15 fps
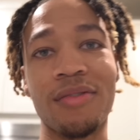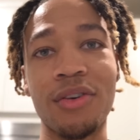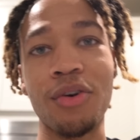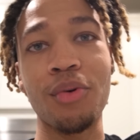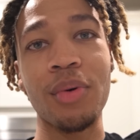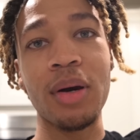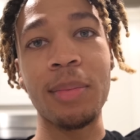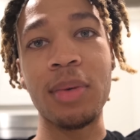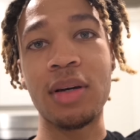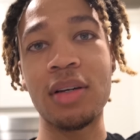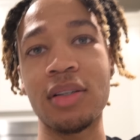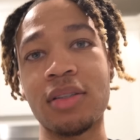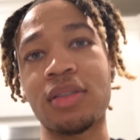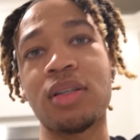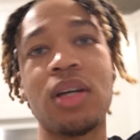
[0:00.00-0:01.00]
nowhere
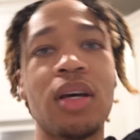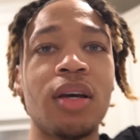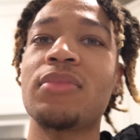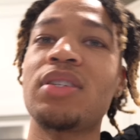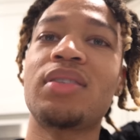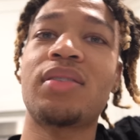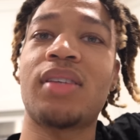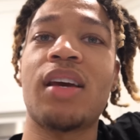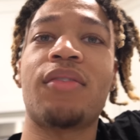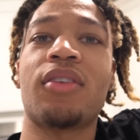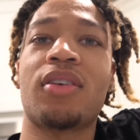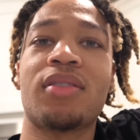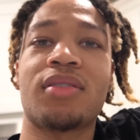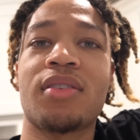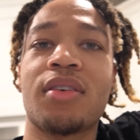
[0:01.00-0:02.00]
because it's safety
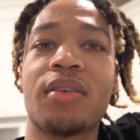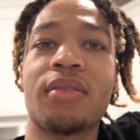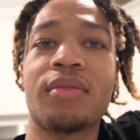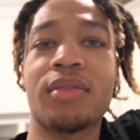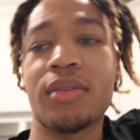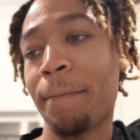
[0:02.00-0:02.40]
concerns.